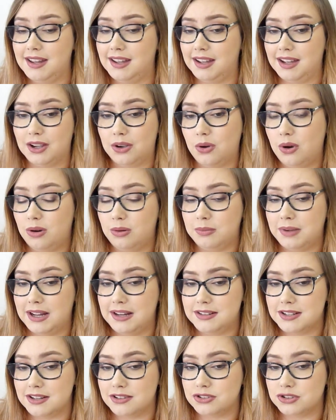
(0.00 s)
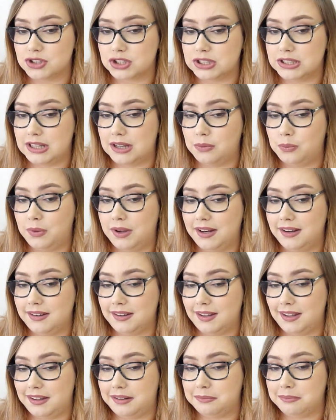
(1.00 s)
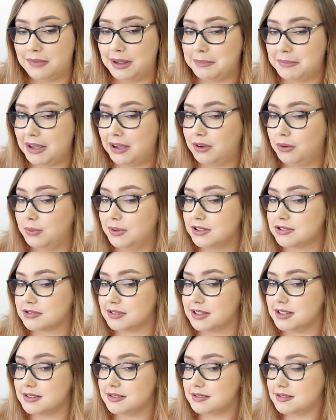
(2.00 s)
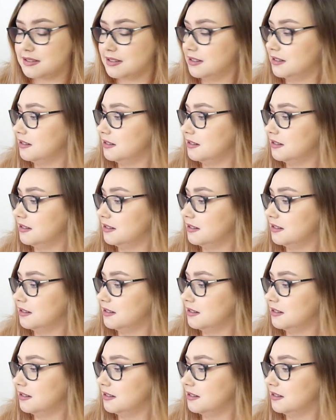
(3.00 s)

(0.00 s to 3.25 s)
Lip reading: it caught my attention and went in my Mecca wish list.